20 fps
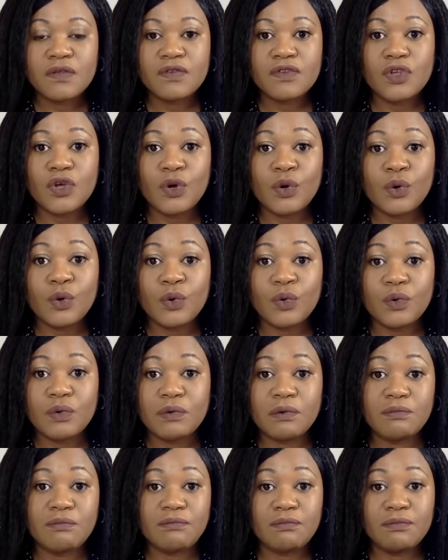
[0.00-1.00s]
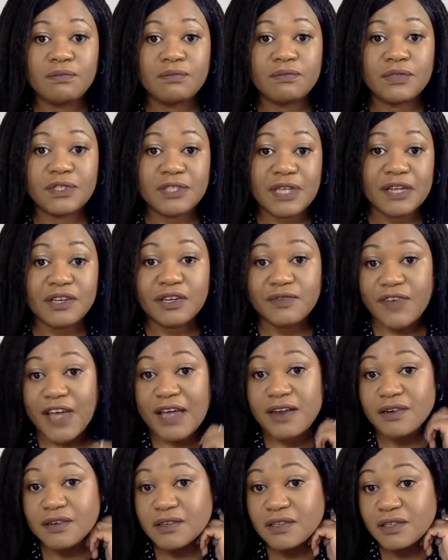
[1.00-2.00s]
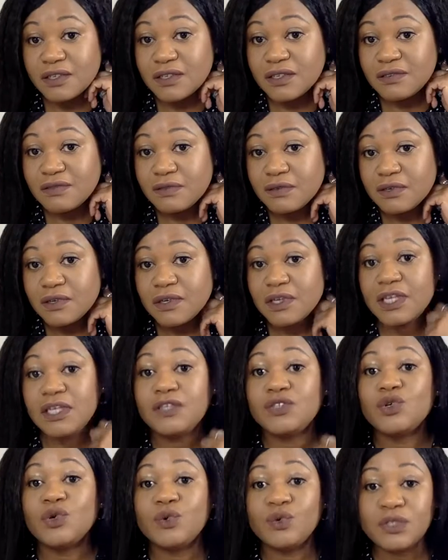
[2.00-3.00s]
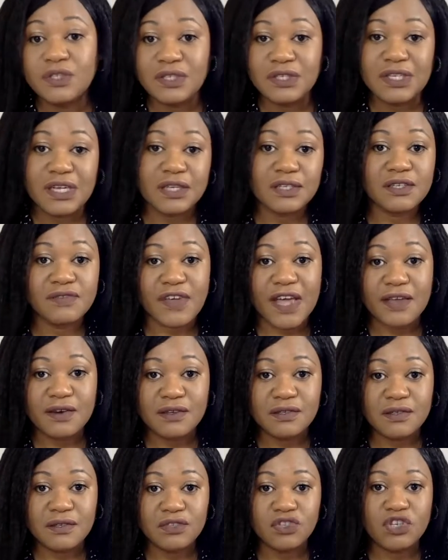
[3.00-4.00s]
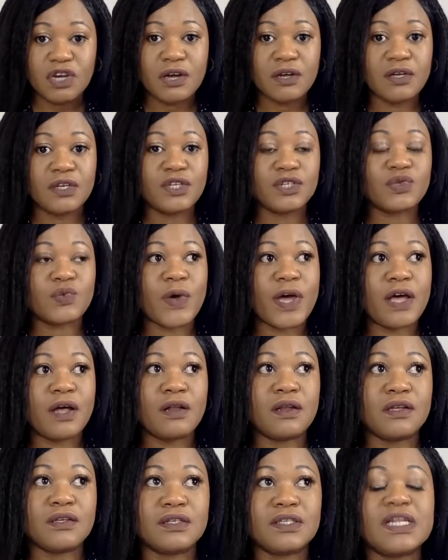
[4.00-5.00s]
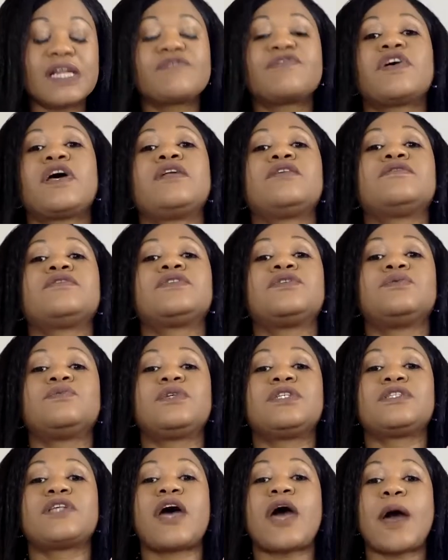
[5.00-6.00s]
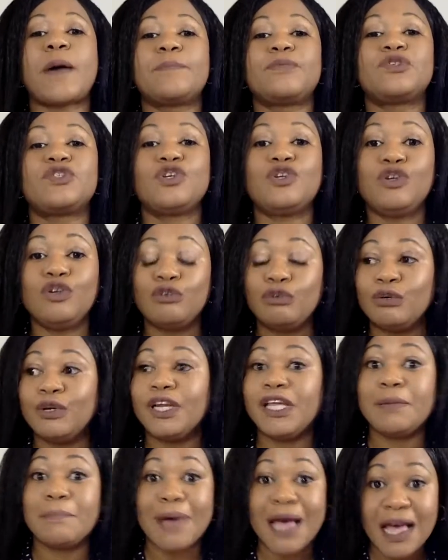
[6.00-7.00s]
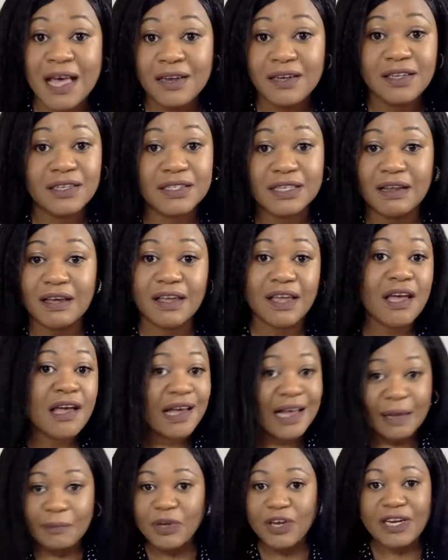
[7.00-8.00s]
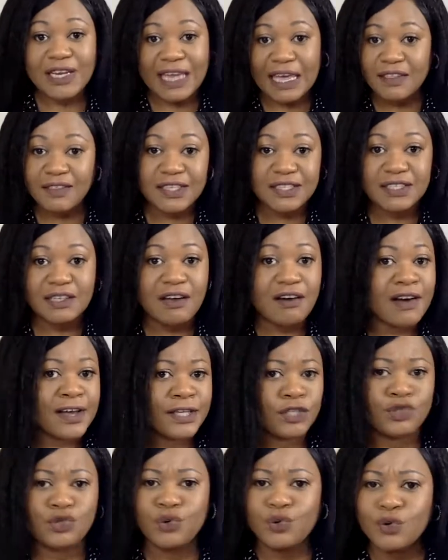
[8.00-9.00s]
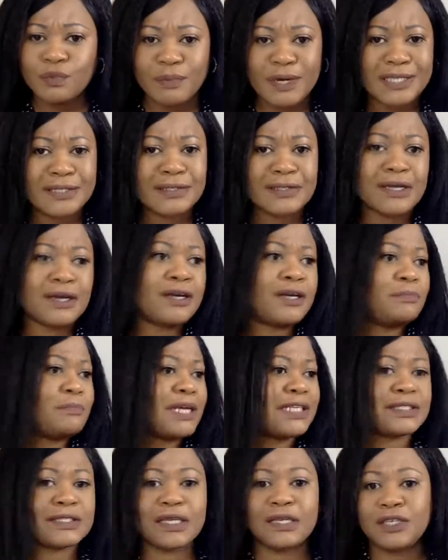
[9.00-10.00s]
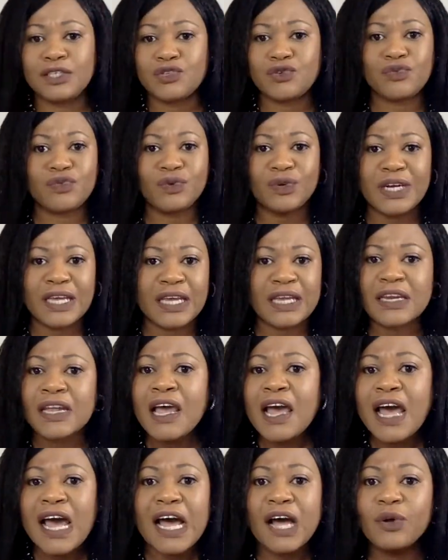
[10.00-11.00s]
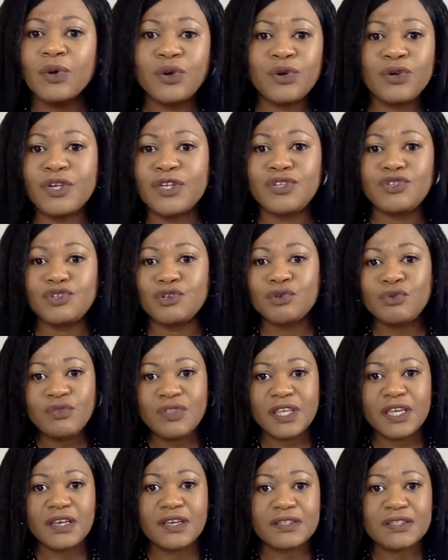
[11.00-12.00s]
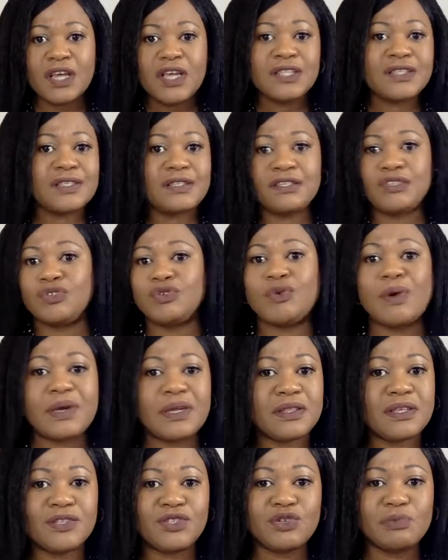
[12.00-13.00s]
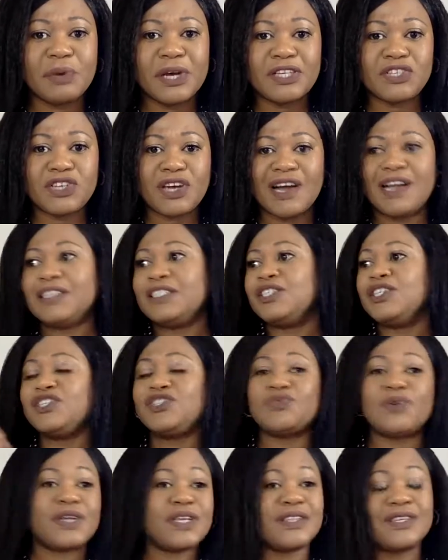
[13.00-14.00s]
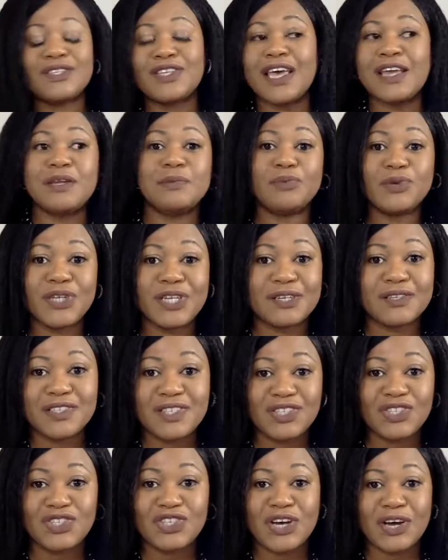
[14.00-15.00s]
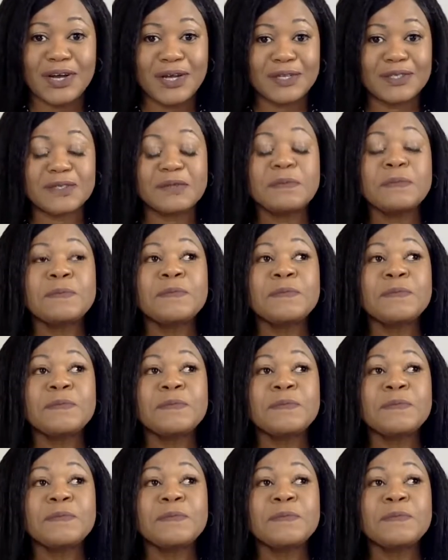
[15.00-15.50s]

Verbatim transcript: So Detective Anderson, he taught Detective Anderson Child as well, and Detective Anderson was absolutely mad. He's like, I'm gonna get this guy, he taught my son, my skin is crawling, how could he do this? Did he do anything to my child? Did he do anything to anybody else's child?